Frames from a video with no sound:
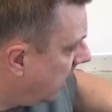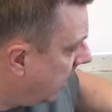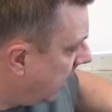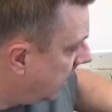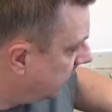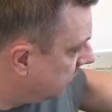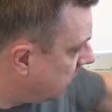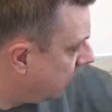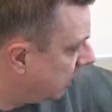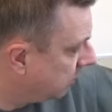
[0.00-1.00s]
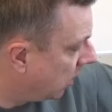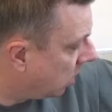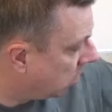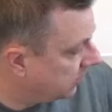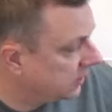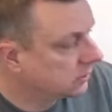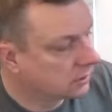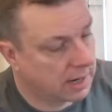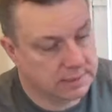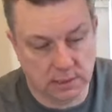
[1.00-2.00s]
And the jamming pod, this
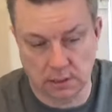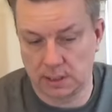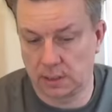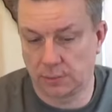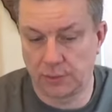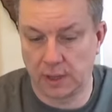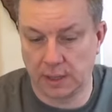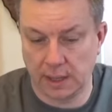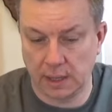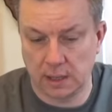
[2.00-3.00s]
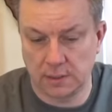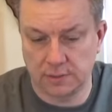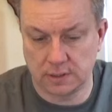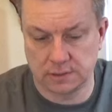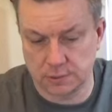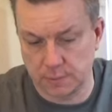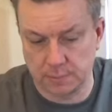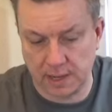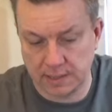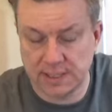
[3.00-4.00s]
crazy looking little thing here, this has been
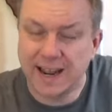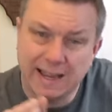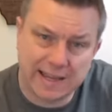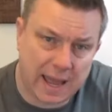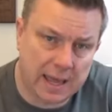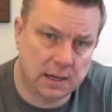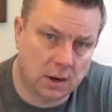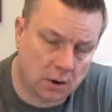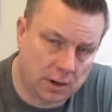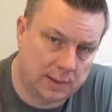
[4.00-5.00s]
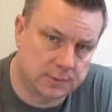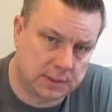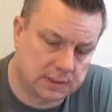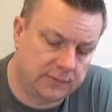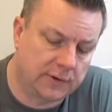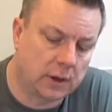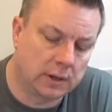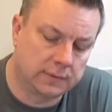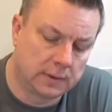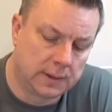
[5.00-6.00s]
painted again in
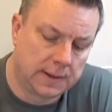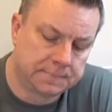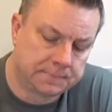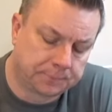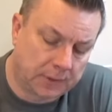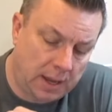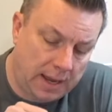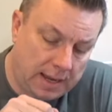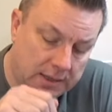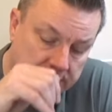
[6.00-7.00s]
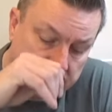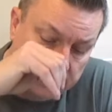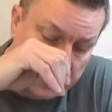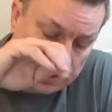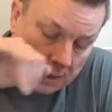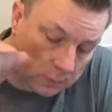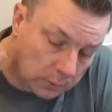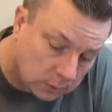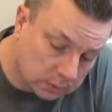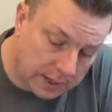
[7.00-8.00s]
RLM65, and then I
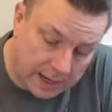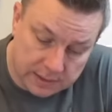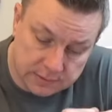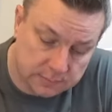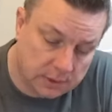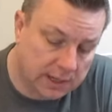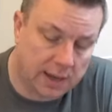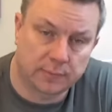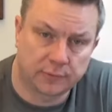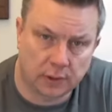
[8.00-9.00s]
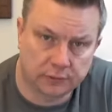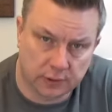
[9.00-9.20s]
will add a camouflage